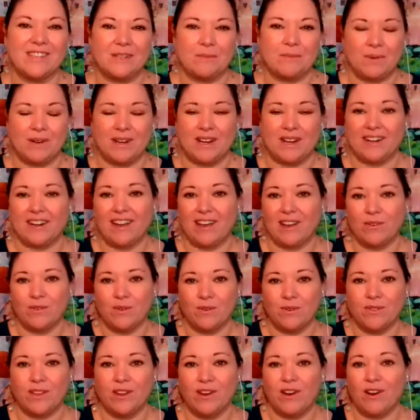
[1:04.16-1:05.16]
of deepening
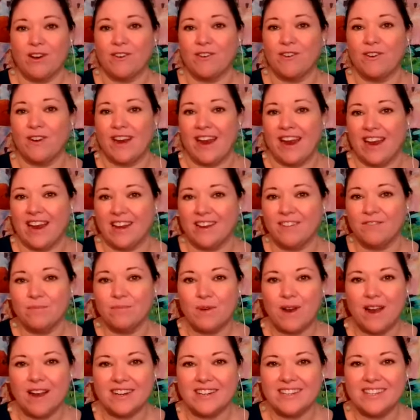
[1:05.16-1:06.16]
not only our
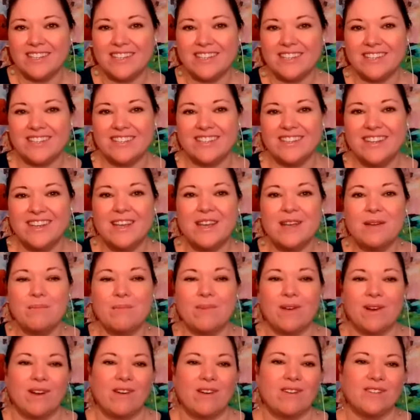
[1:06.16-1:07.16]
creative practice,
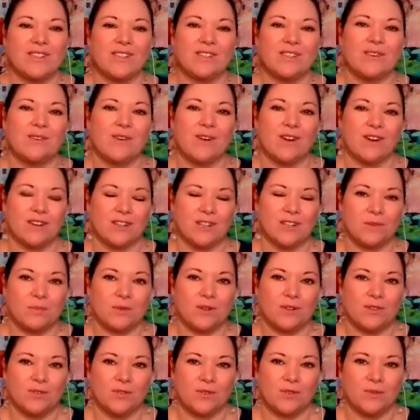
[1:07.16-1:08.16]
but also our
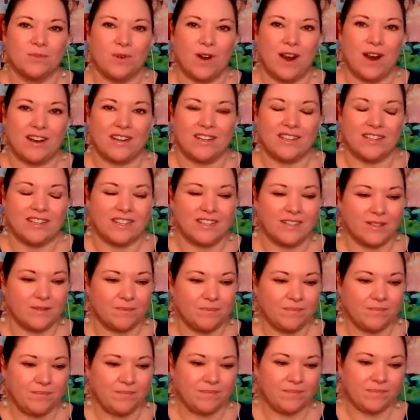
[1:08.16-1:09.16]
spiritual
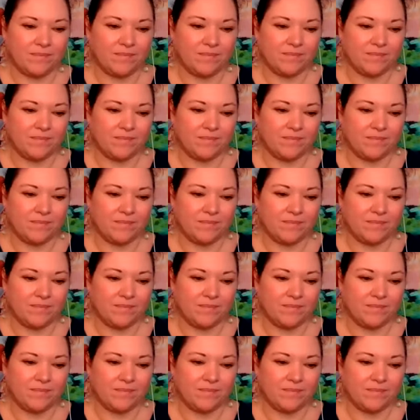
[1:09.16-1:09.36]
practice.